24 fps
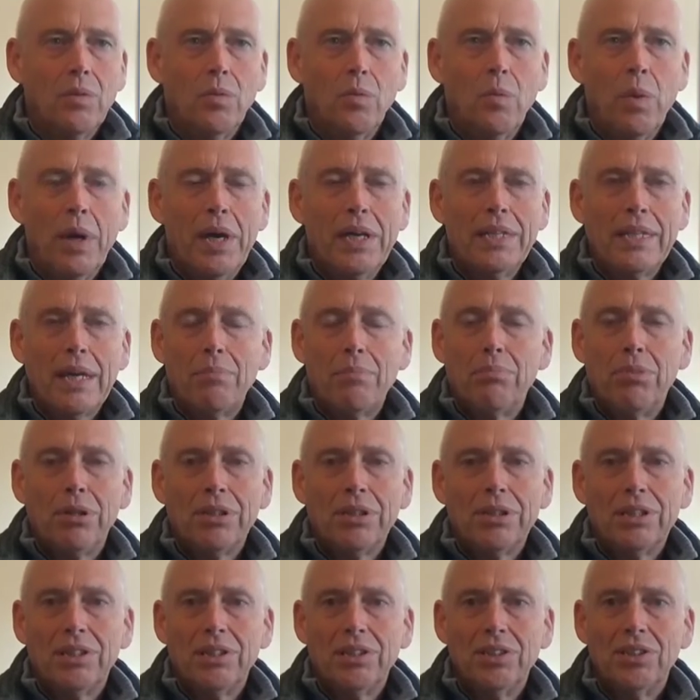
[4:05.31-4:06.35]
where that
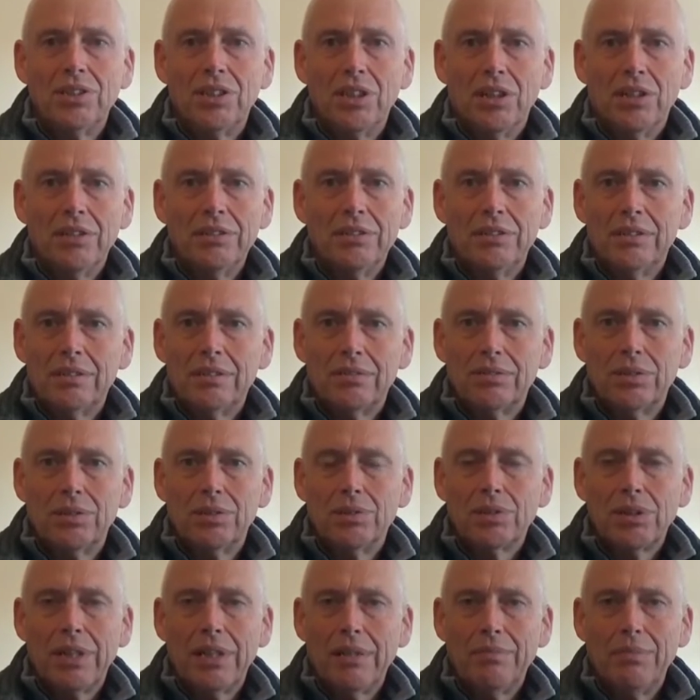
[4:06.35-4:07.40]
product has gone, of
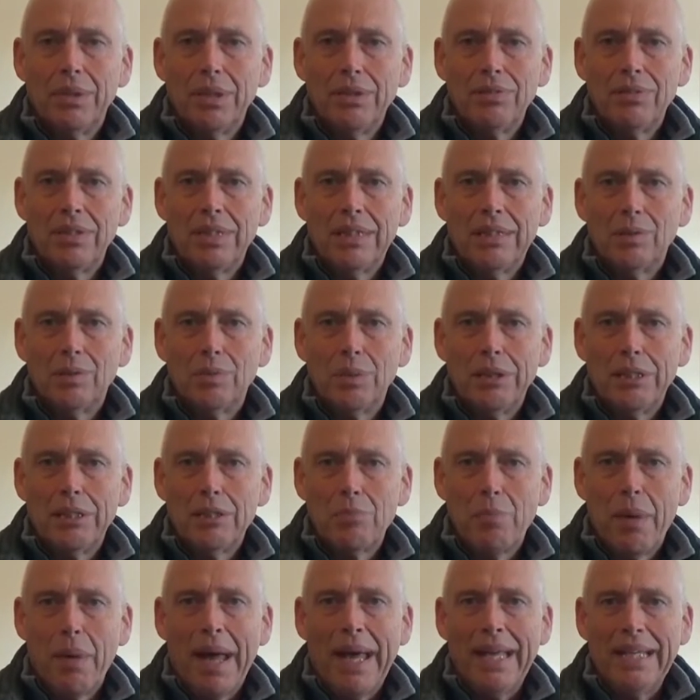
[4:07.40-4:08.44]
course, like most things, when it's
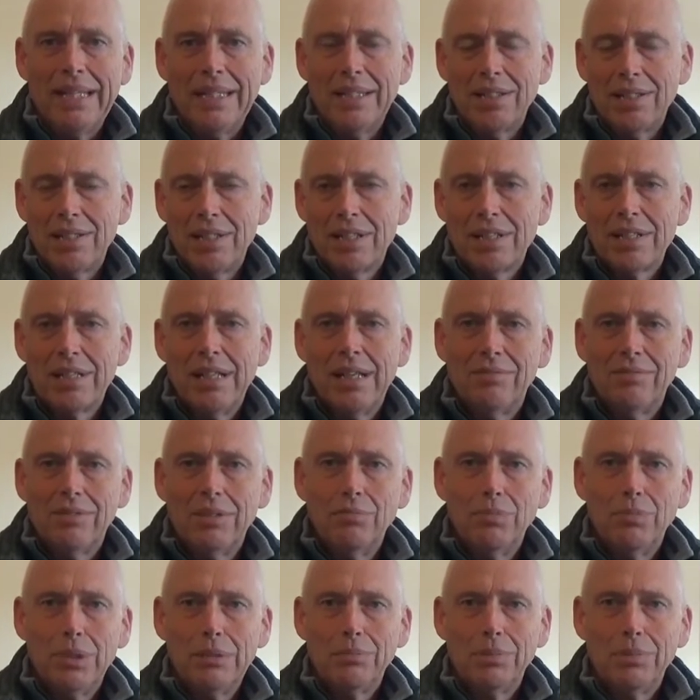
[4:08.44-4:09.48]
banned it's just left
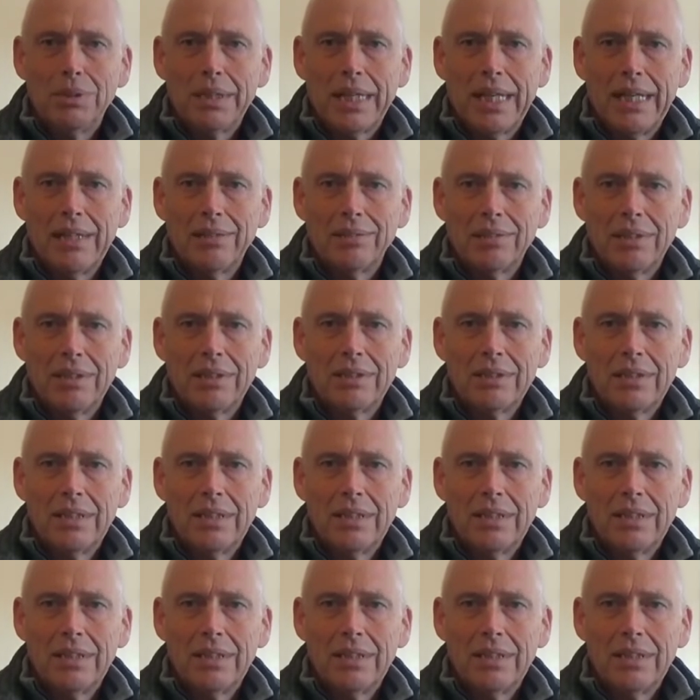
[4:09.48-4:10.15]
in people's houses.